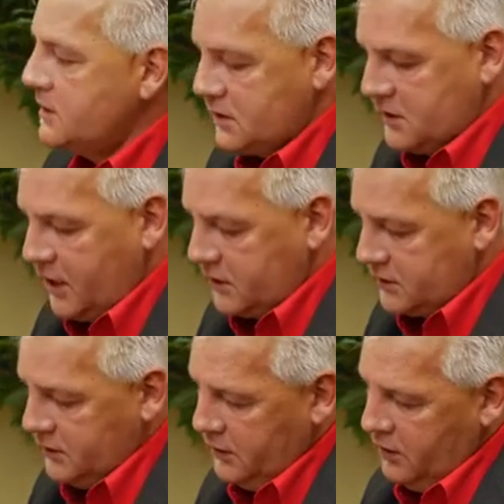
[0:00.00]

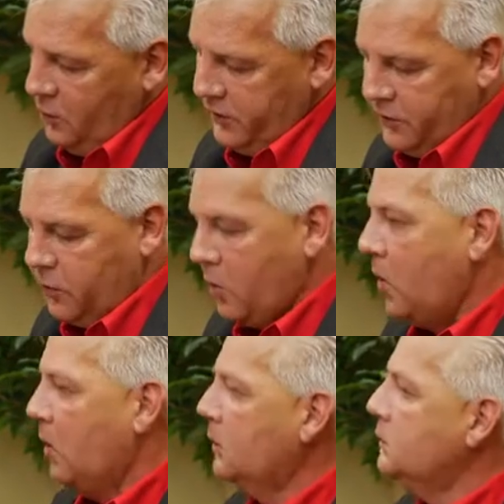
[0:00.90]
success with your
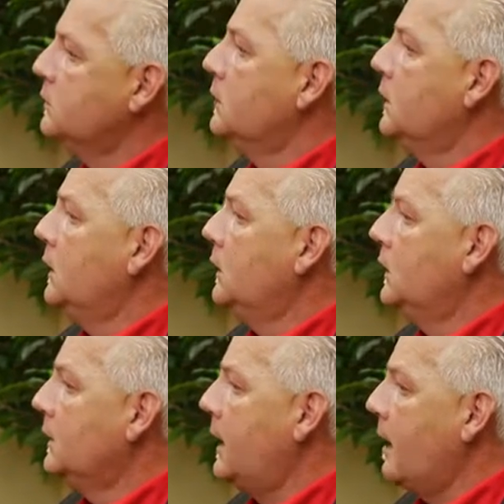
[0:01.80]
role
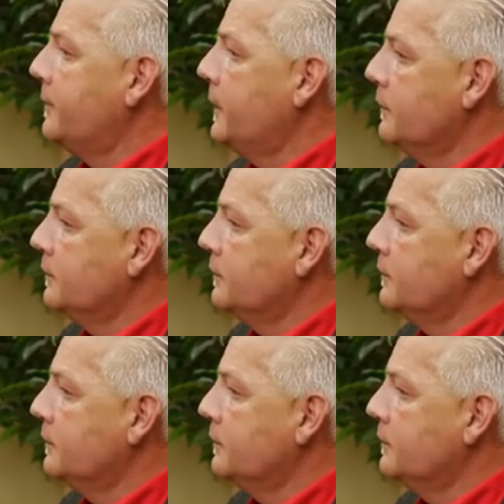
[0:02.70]
in Capio?